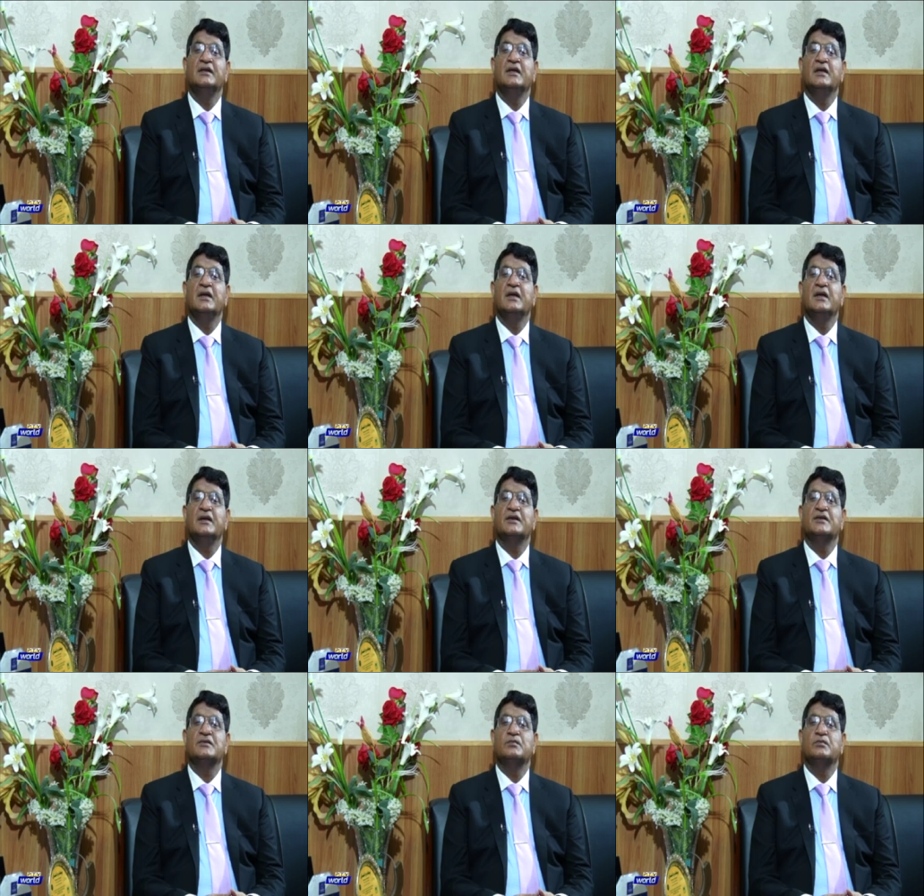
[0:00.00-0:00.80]
the
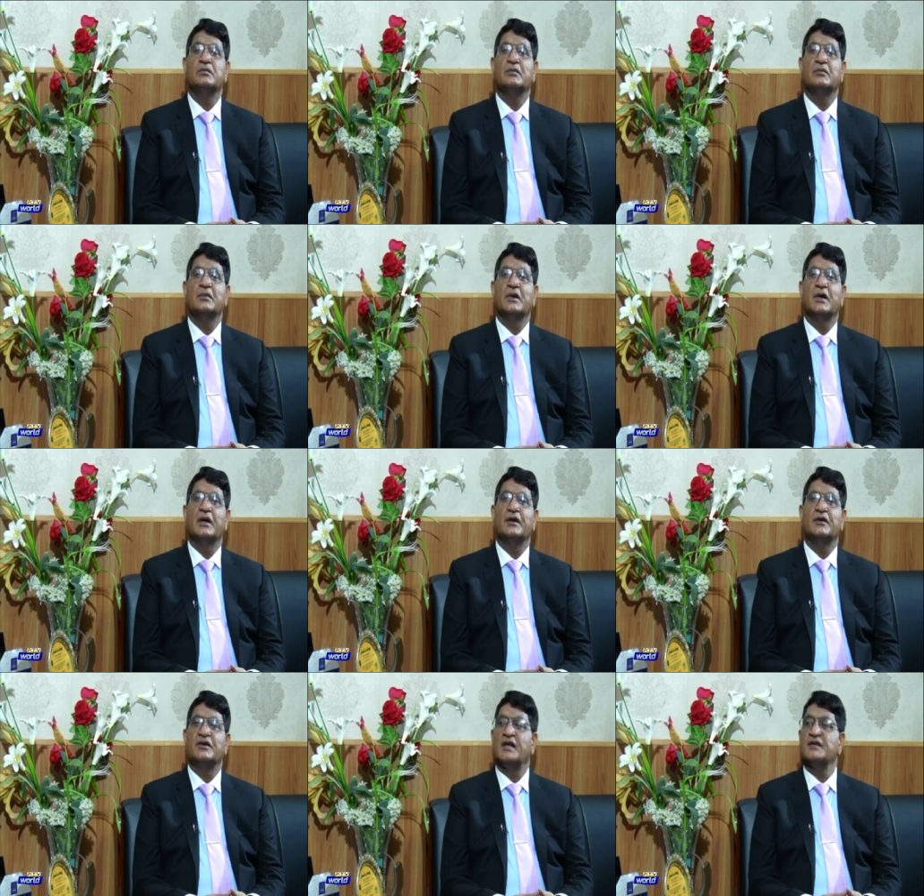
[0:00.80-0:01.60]

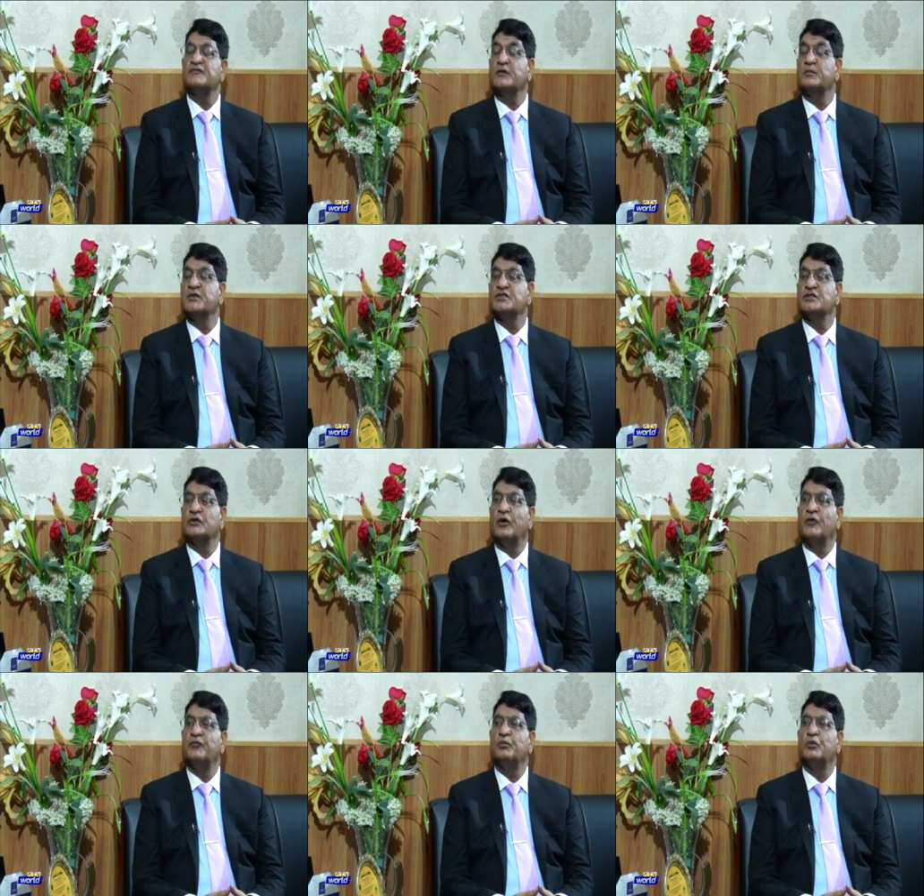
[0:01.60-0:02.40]
transformation
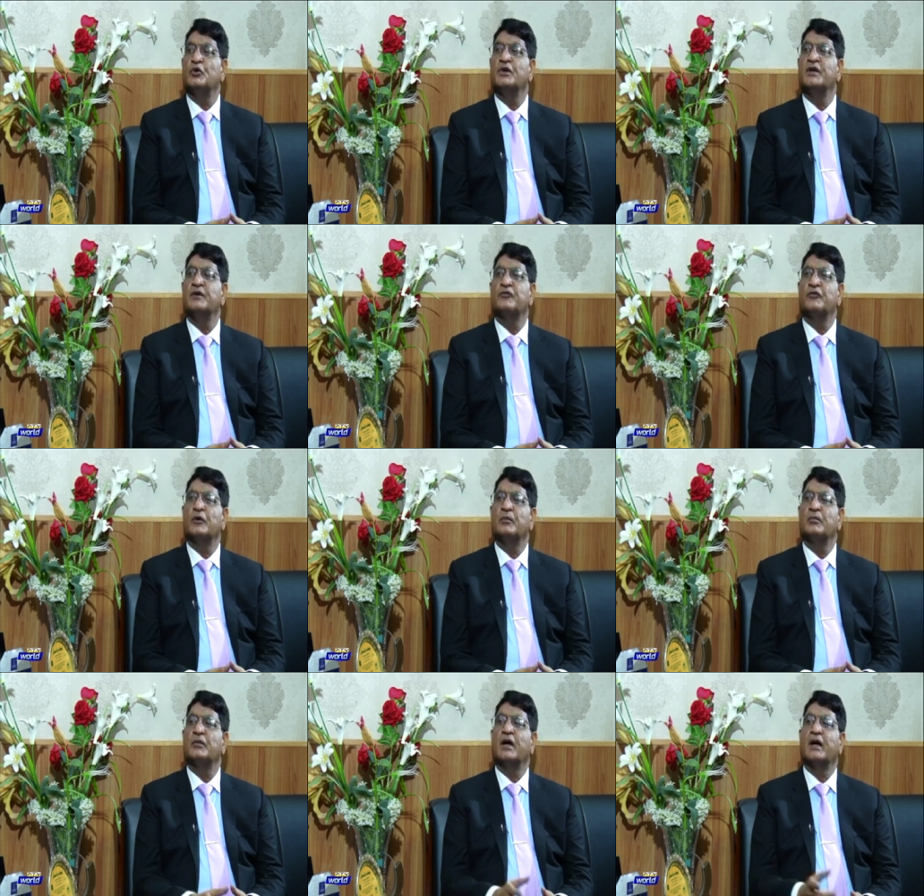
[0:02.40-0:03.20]
of Poland
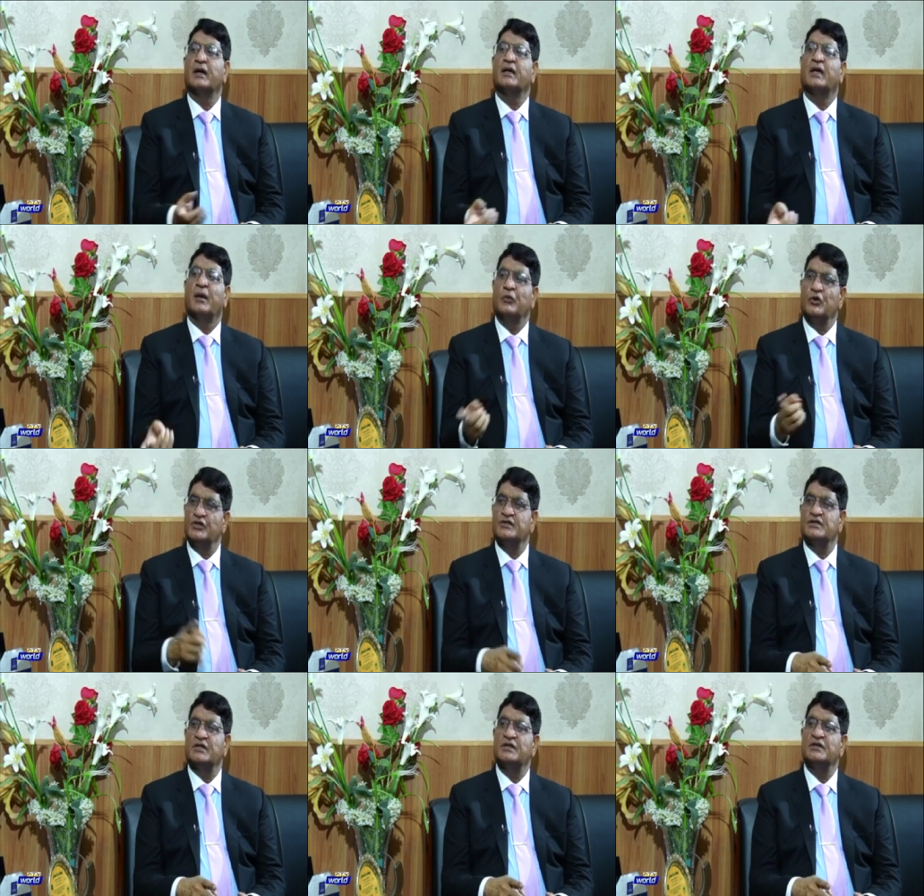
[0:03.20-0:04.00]
from a
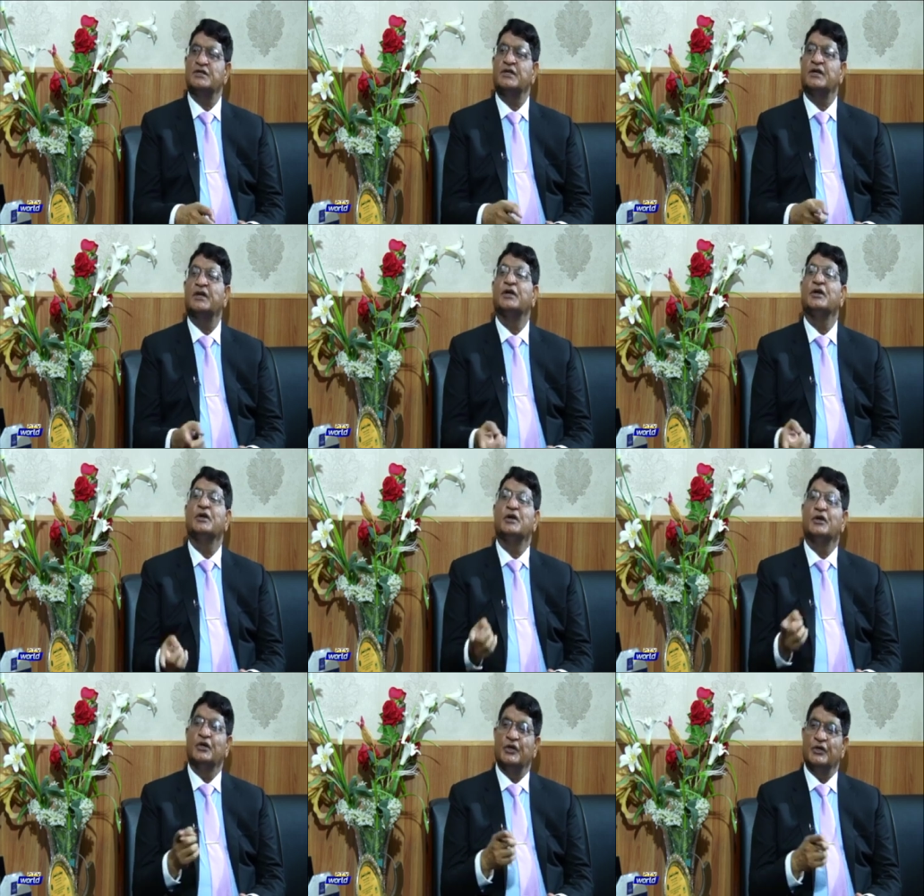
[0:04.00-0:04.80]
communist country
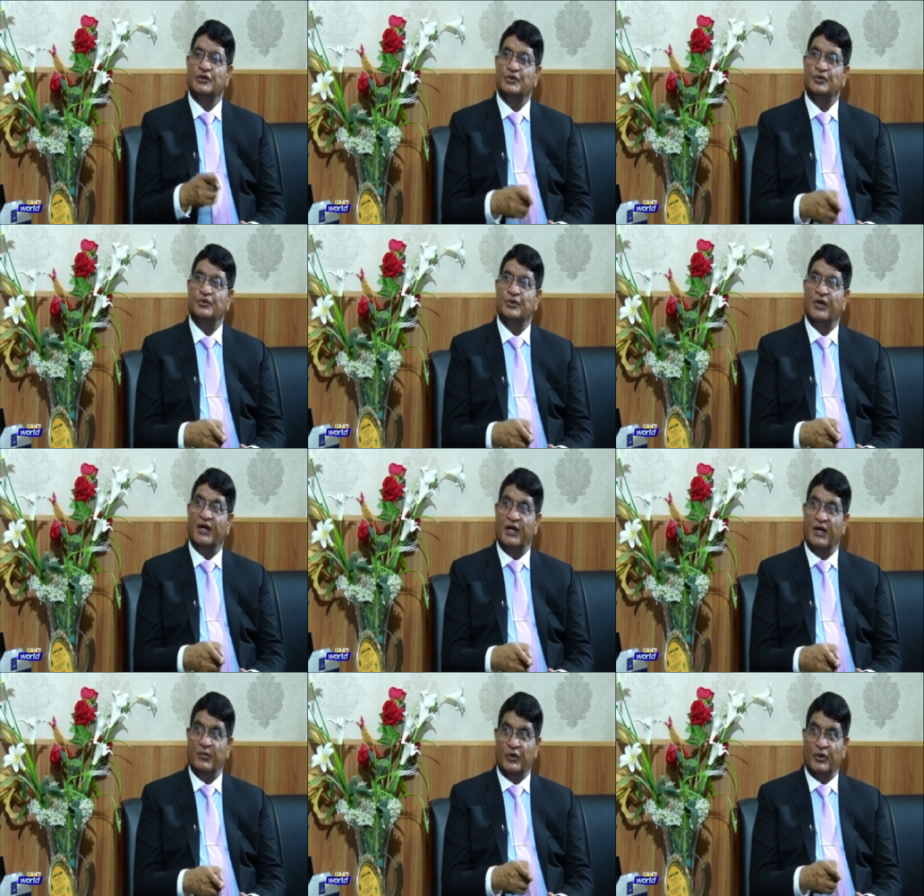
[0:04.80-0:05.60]
to a
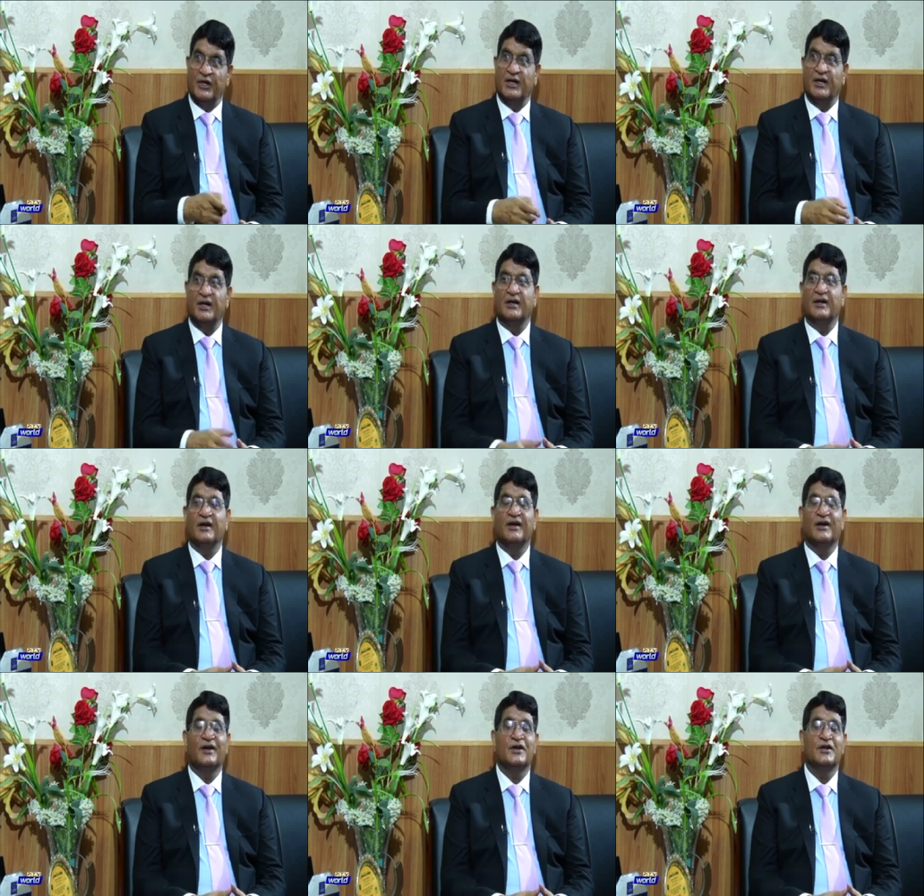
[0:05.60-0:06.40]
democratic
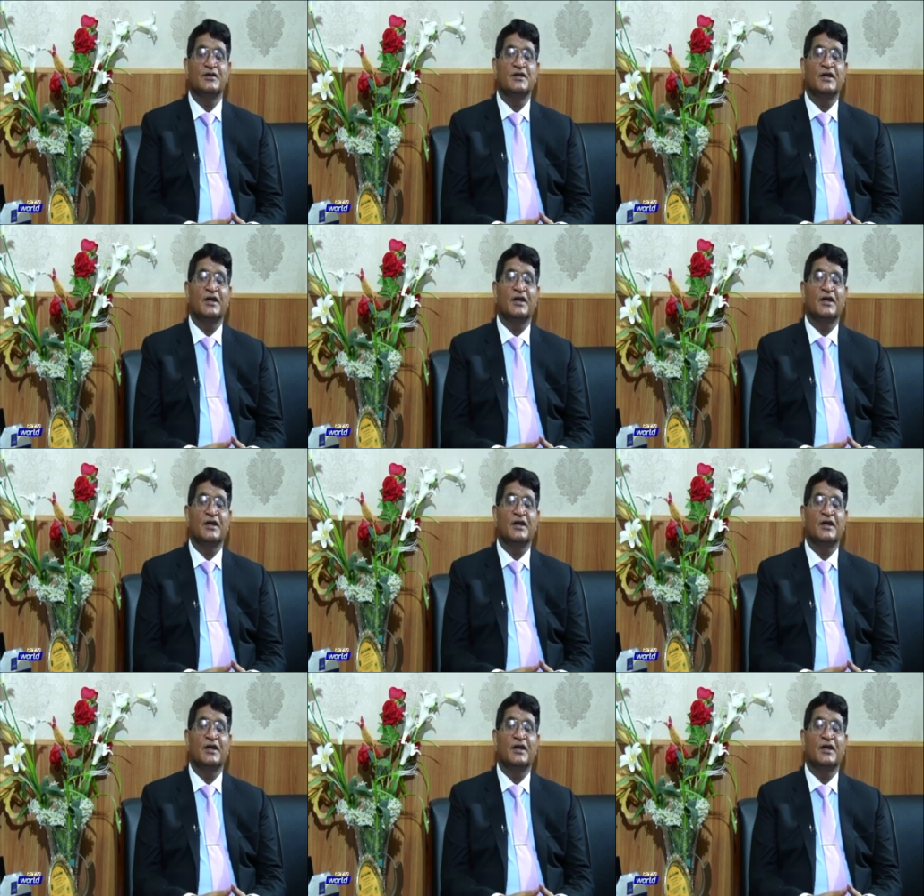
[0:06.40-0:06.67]
country.